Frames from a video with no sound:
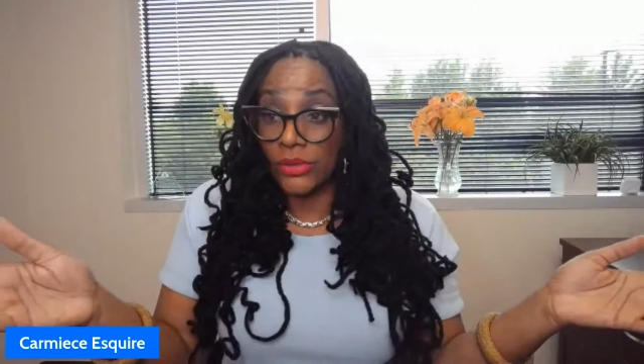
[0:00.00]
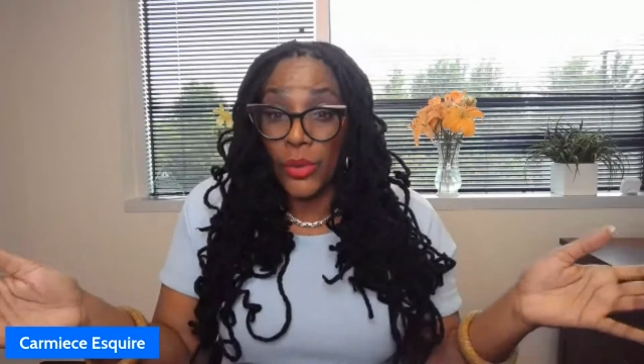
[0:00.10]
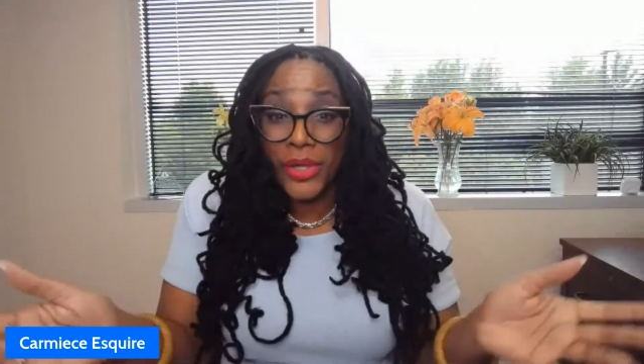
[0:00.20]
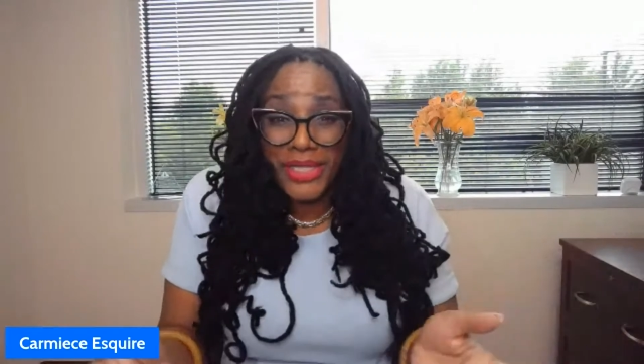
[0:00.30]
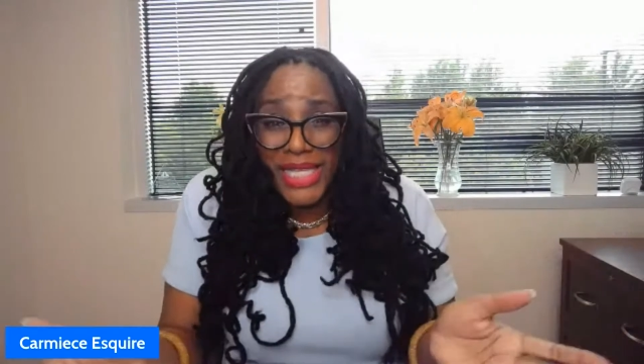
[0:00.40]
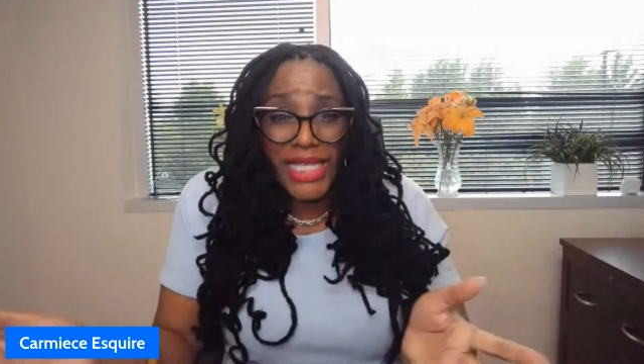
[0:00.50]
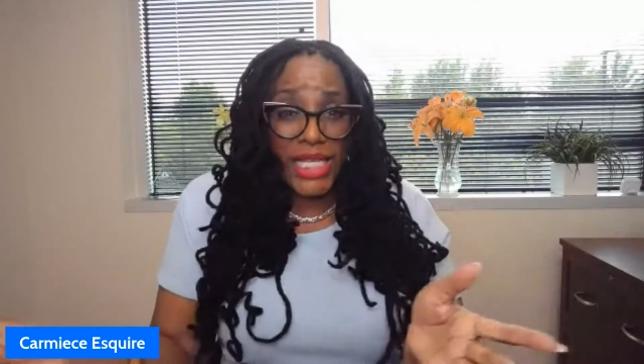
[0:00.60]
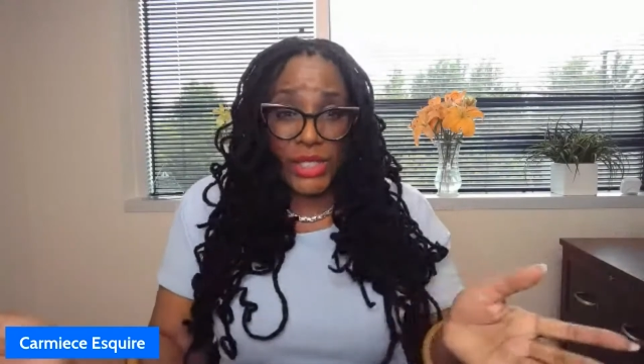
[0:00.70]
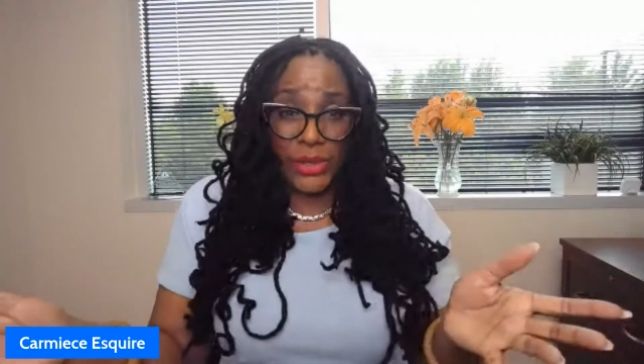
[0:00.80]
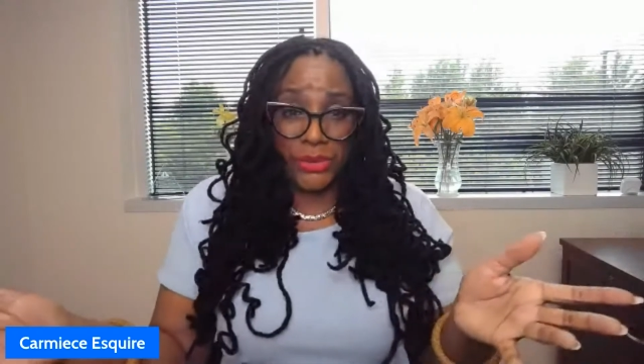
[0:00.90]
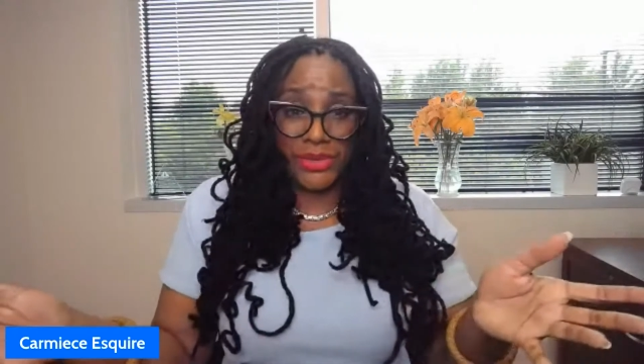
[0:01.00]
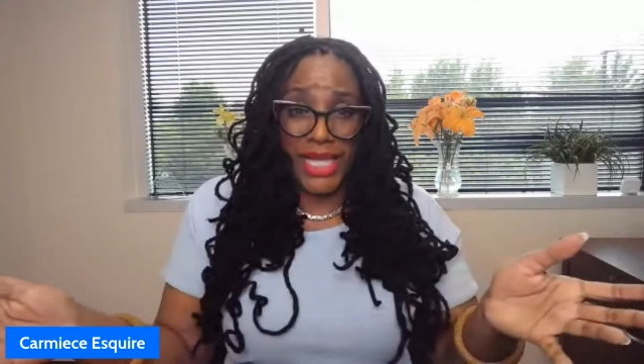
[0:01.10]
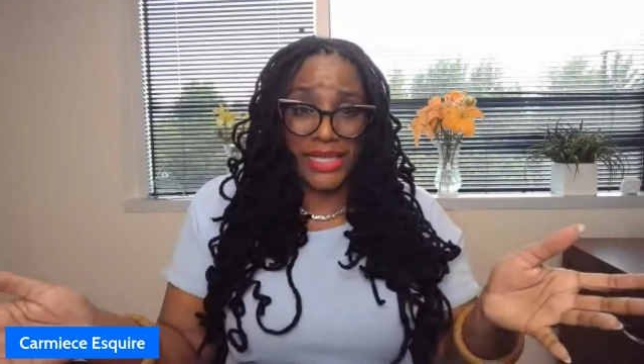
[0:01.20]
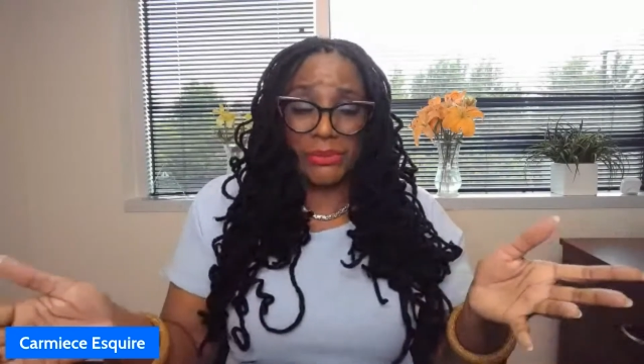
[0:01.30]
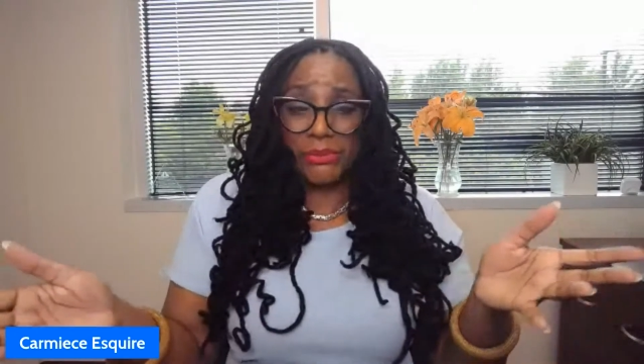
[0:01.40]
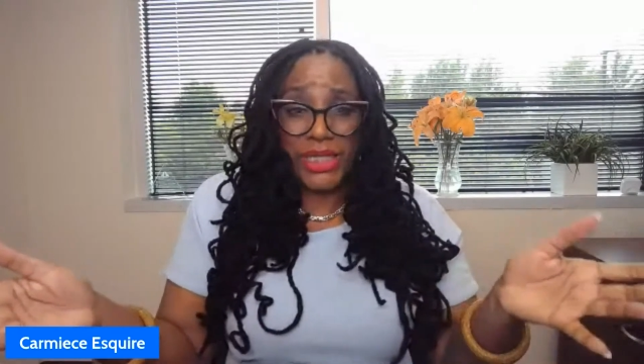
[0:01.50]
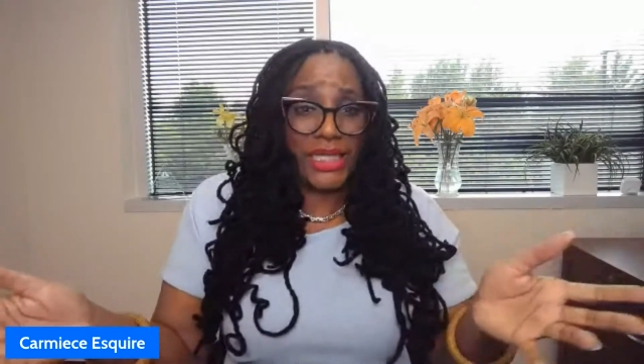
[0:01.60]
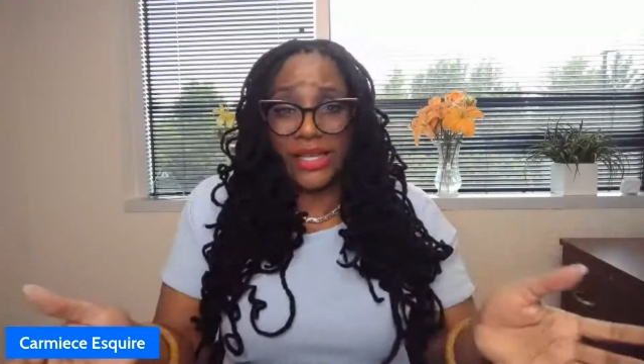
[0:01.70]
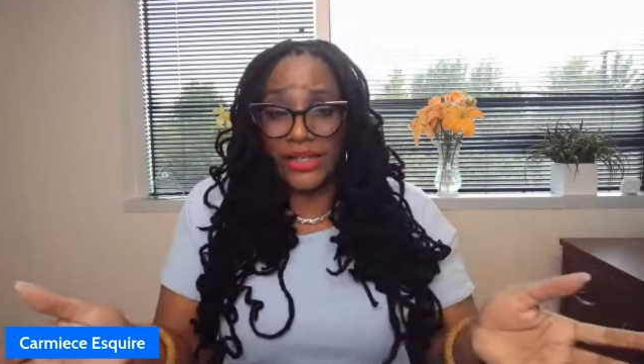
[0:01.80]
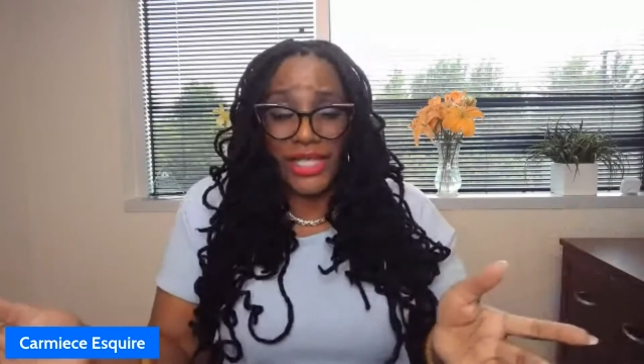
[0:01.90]
or needing you like
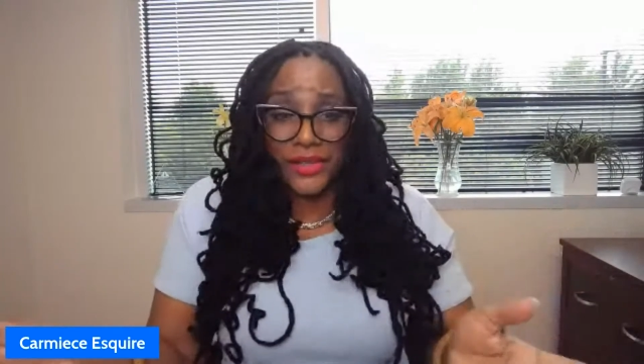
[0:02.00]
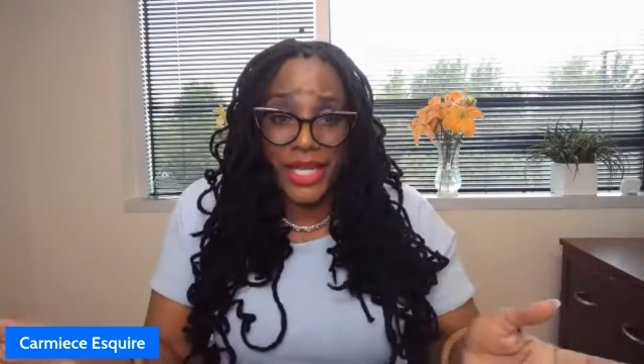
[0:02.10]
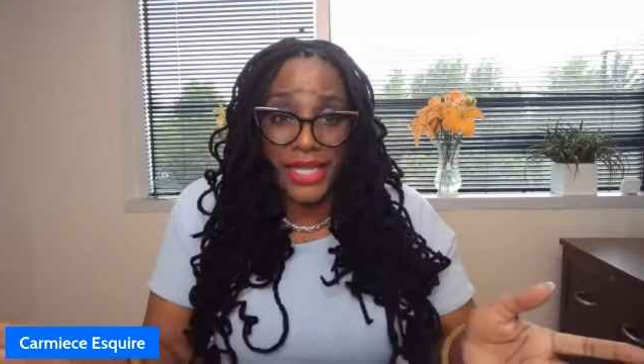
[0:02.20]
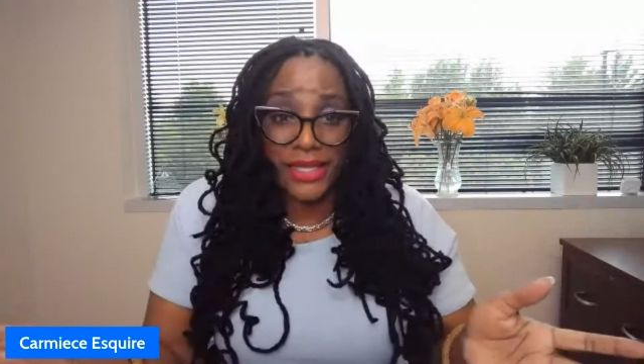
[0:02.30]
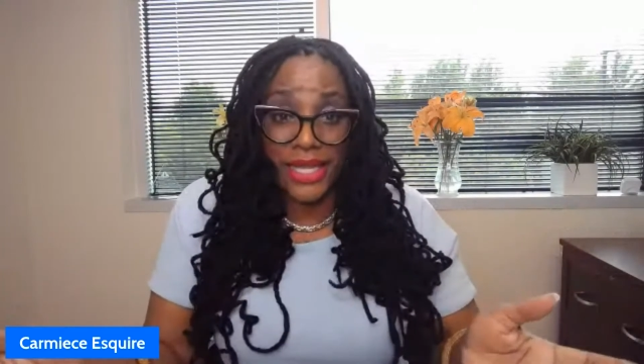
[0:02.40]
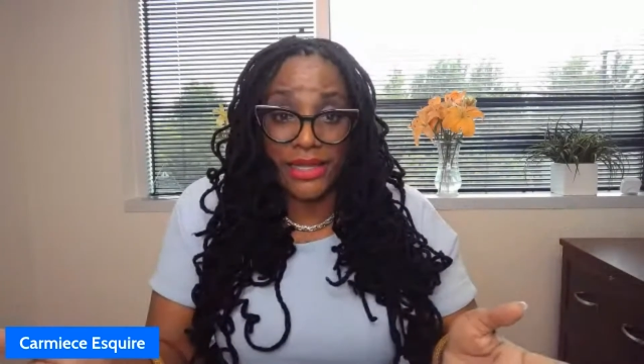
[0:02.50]
completely on the other end.